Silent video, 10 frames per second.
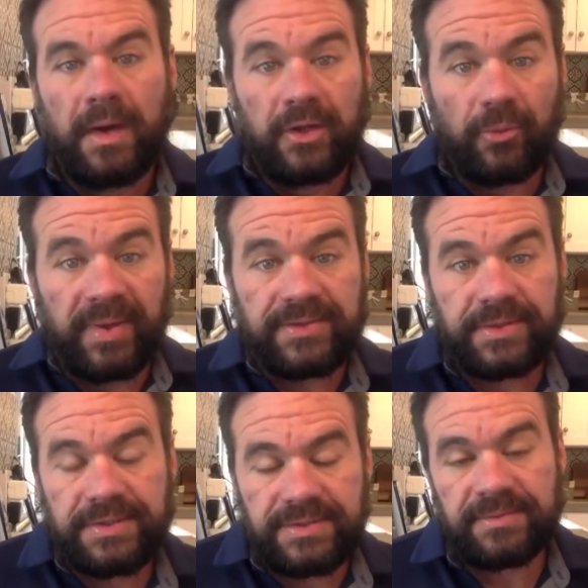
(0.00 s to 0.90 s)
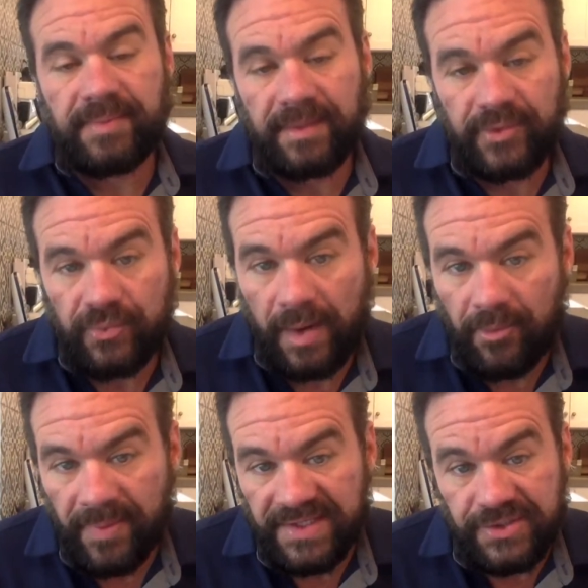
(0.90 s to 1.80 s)
Hello, Patriots. My name is
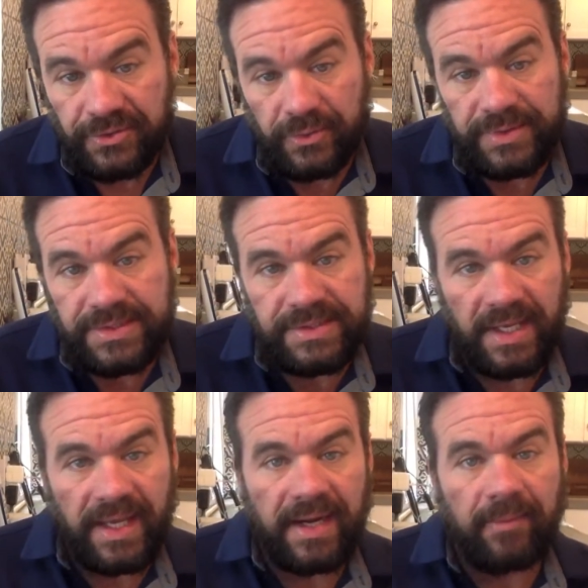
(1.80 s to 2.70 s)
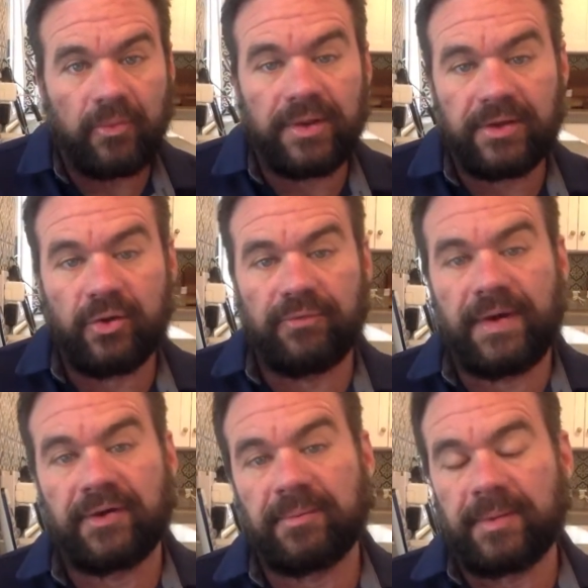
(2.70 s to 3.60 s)
Robert Patrick Lewis, and I'm one of the
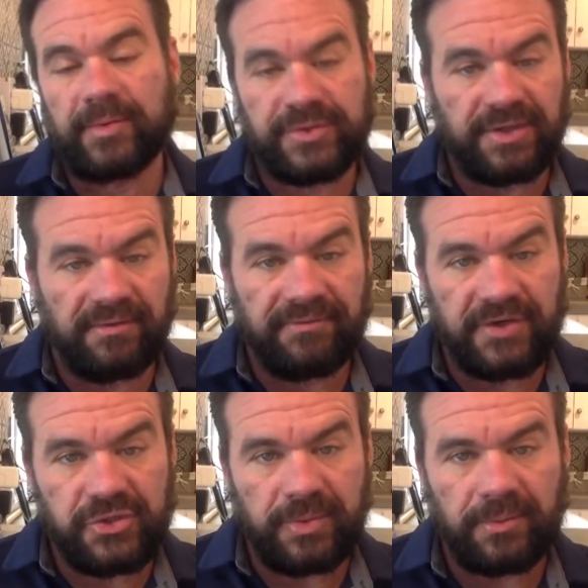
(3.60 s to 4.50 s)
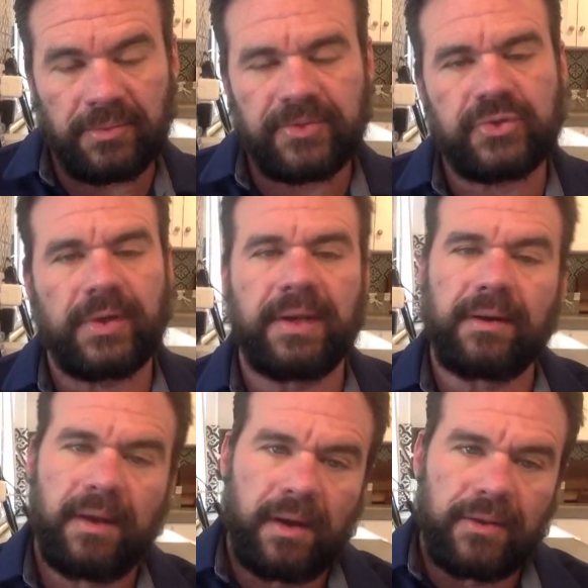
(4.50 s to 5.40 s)
co-founding members of First Amendment
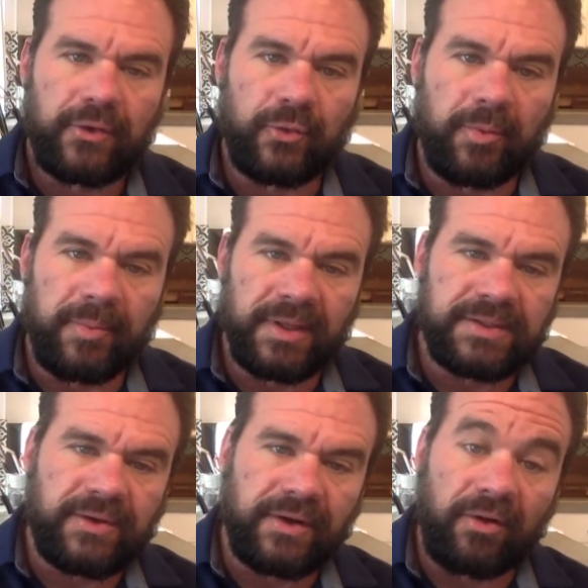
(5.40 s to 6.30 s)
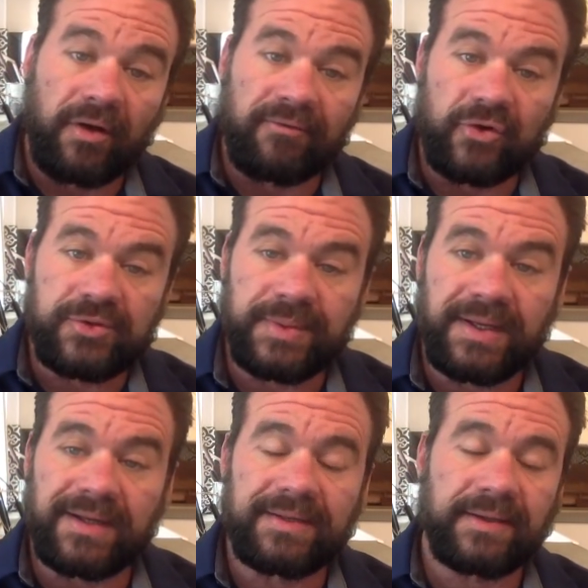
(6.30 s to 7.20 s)
Praetorian, the group of military, law
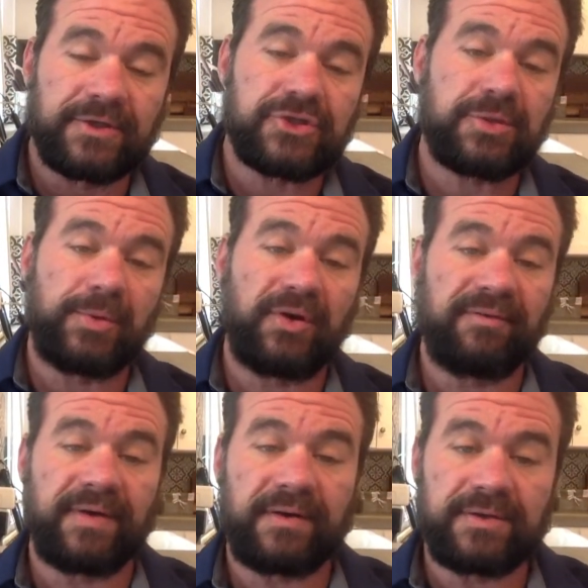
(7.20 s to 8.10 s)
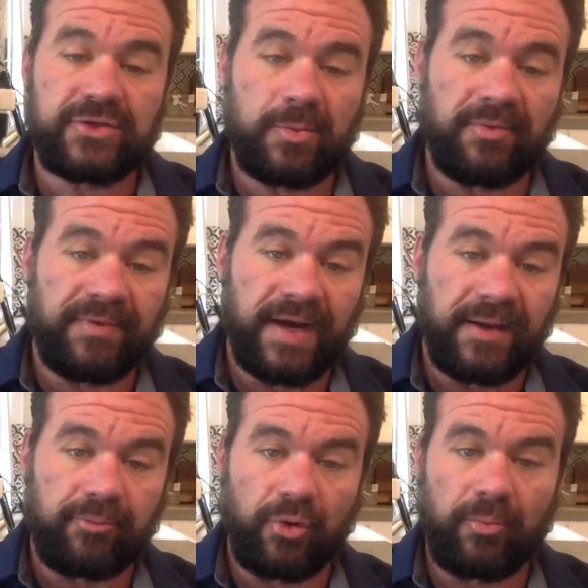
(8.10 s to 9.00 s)
enforcement, and intelligence community veterans who
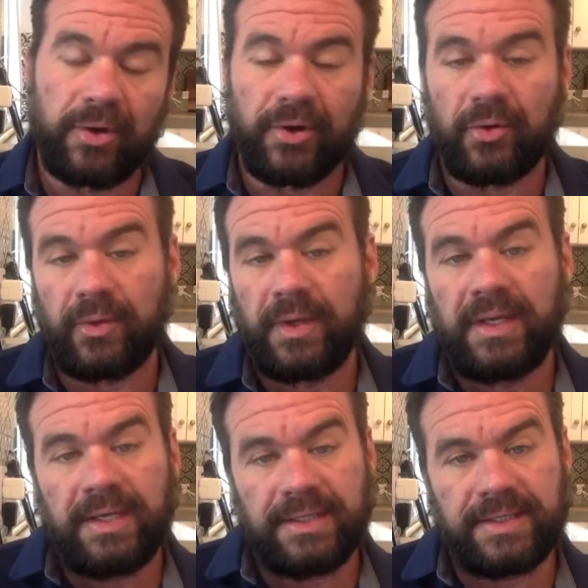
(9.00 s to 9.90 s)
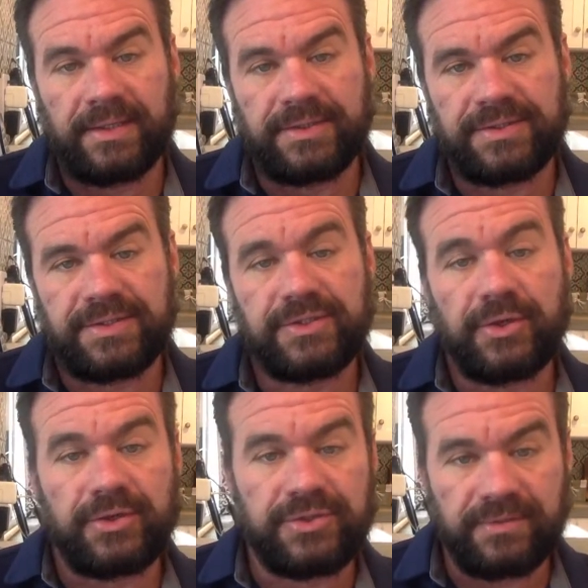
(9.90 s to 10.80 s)
provide pro bono intelligence and
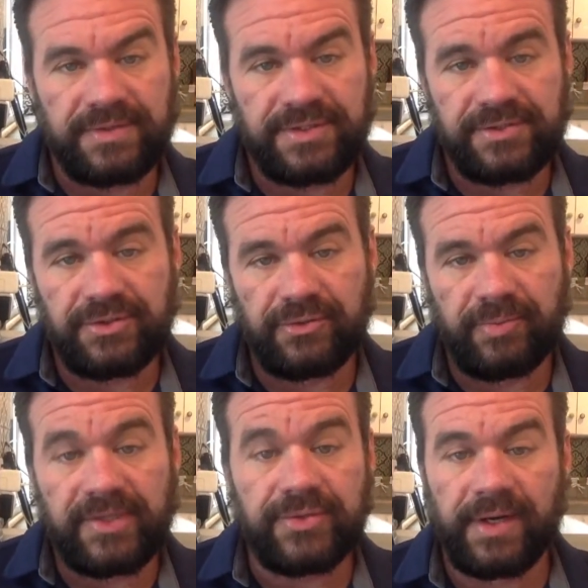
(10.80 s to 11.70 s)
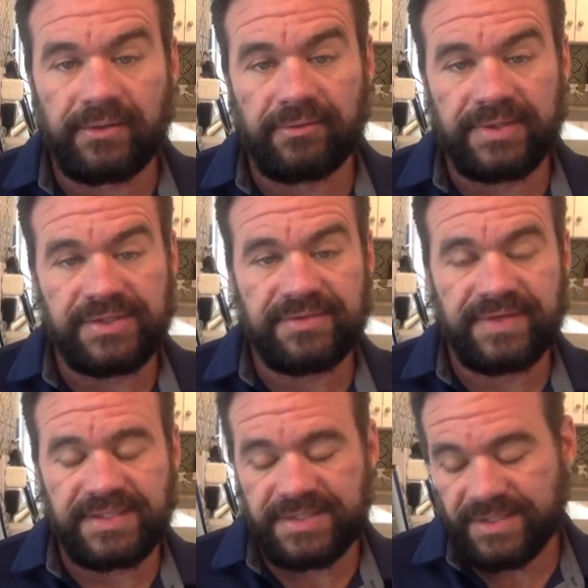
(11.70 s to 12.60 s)
security services to patriotic and religious
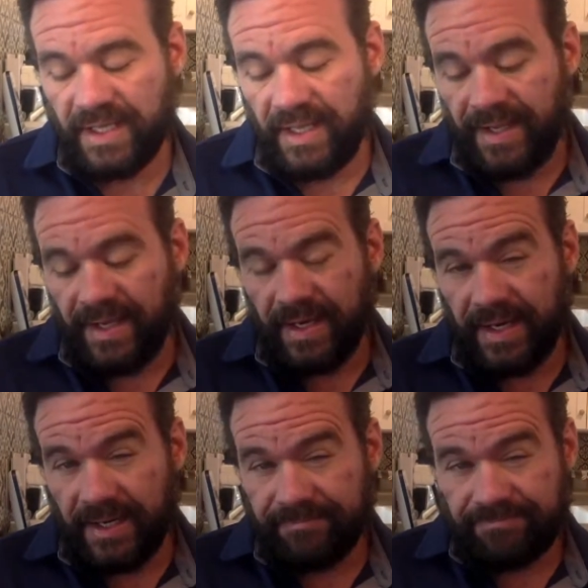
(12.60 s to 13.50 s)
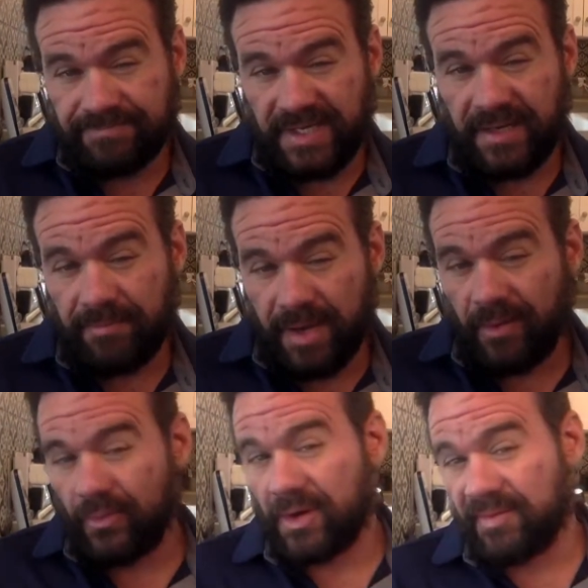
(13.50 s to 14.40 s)
events. I am
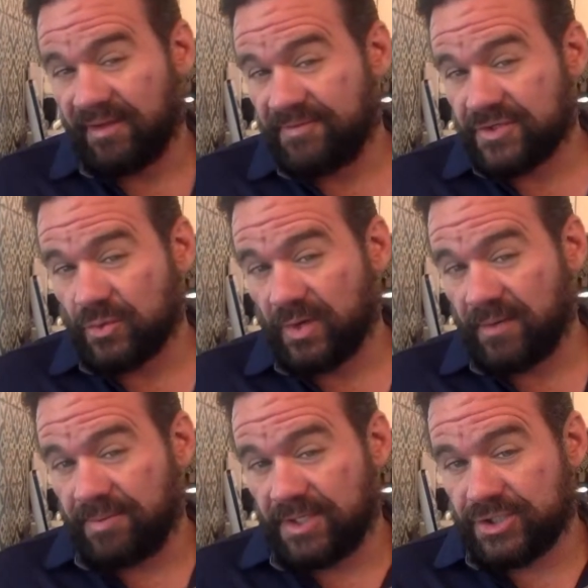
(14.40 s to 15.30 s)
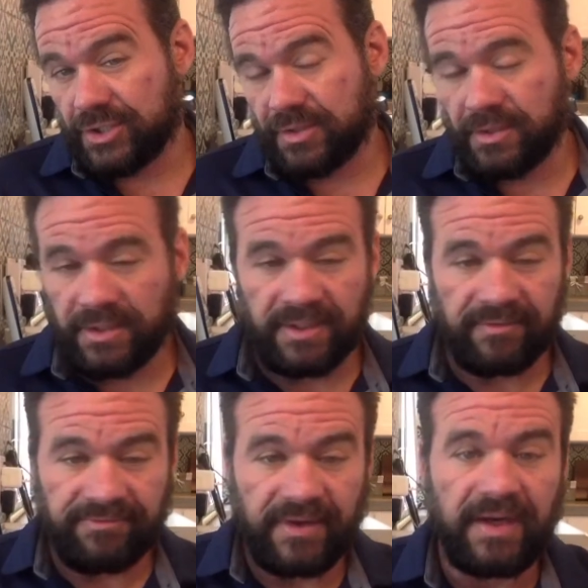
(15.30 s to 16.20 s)
not wearing my official 1AP shirt,
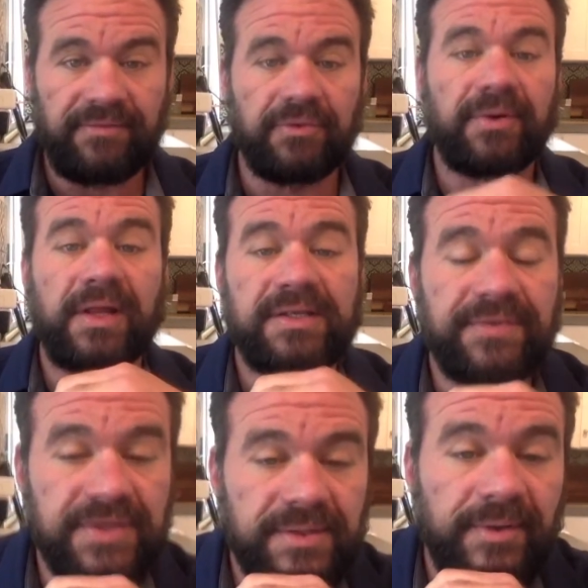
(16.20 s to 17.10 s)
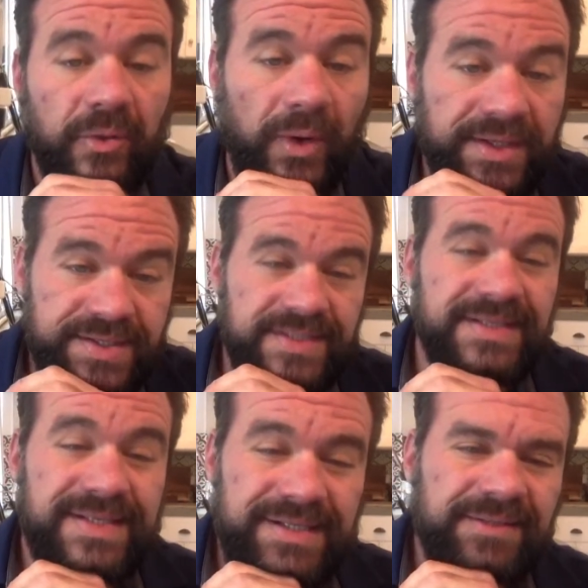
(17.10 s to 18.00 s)
if you realize, if you're somebody that watches
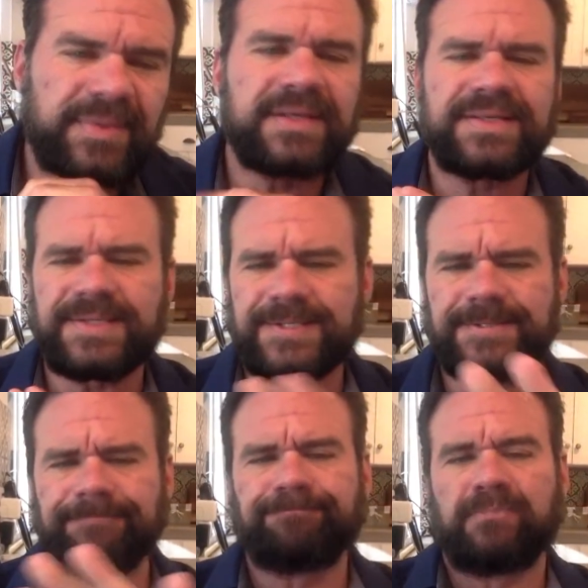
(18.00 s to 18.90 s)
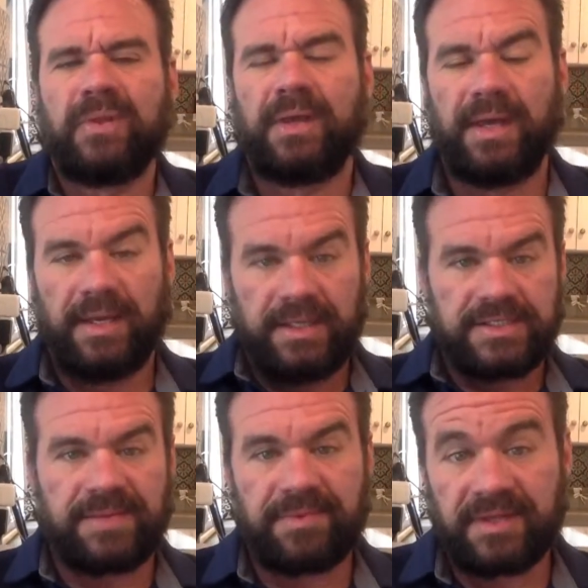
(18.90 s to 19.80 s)
these, just because this is
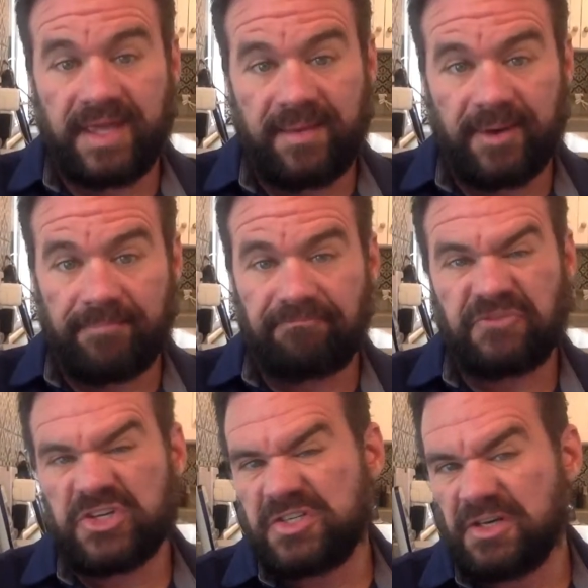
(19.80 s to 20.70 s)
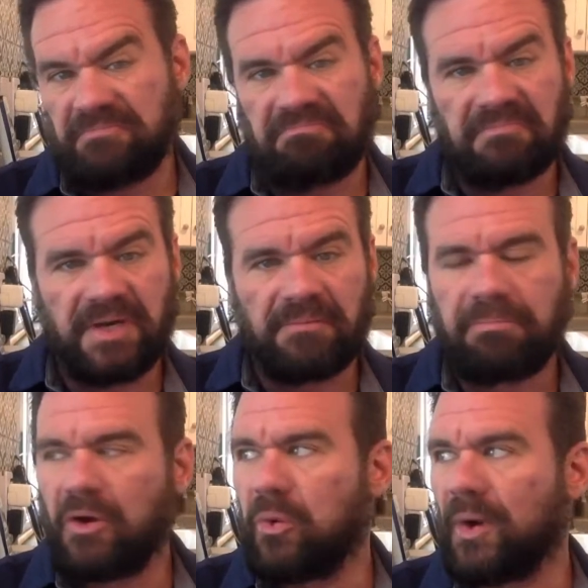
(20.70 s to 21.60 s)
something that came up, just a
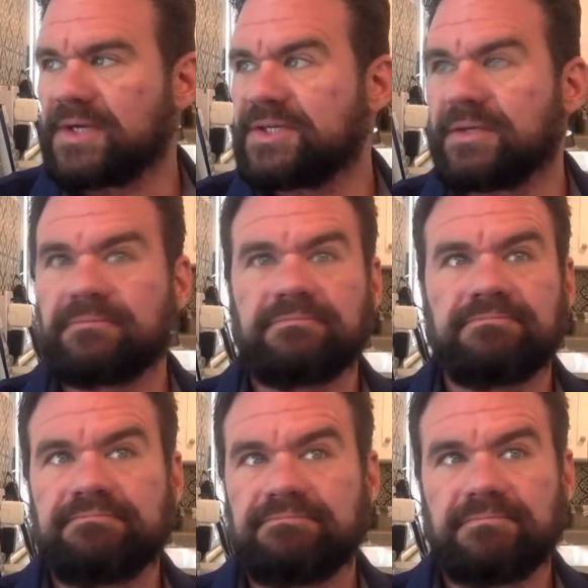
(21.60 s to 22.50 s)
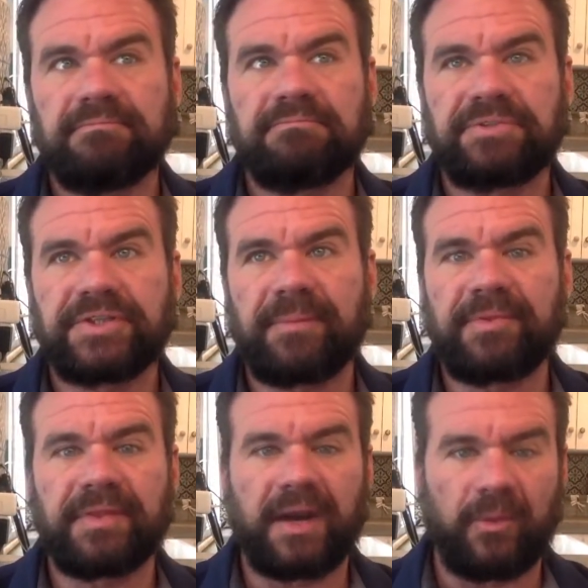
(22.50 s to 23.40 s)
question,
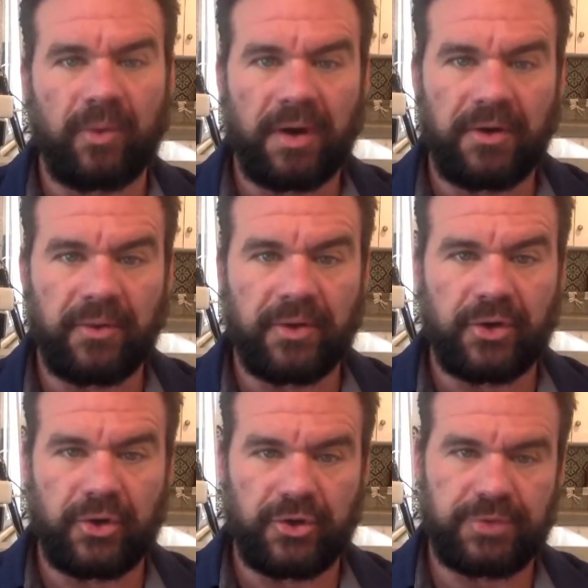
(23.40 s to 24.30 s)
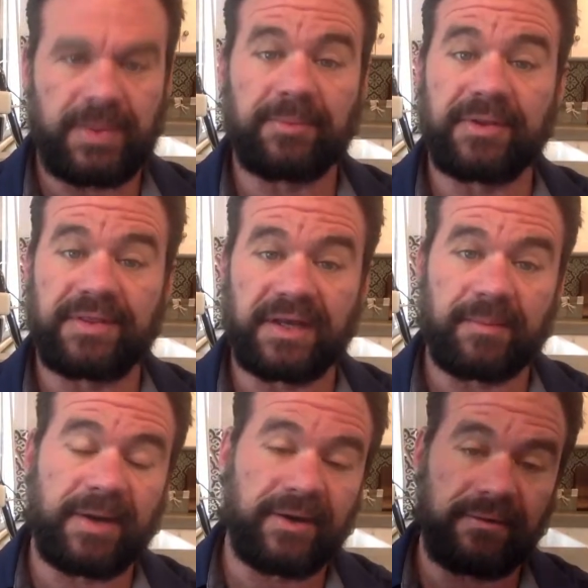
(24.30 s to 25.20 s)
something that I wanted to encourage people to think
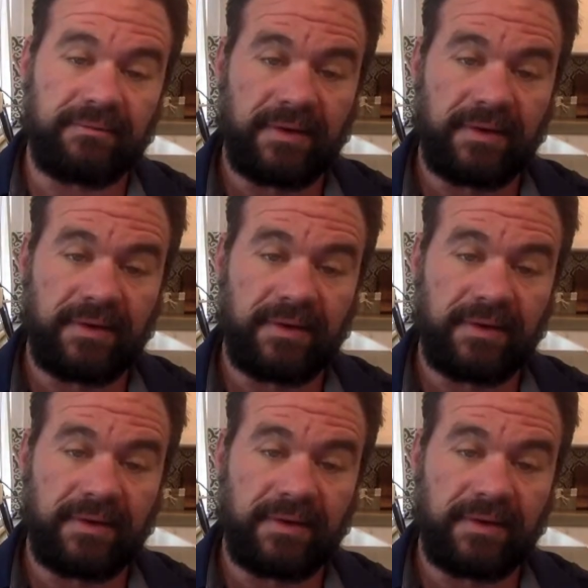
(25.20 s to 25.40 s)
about it.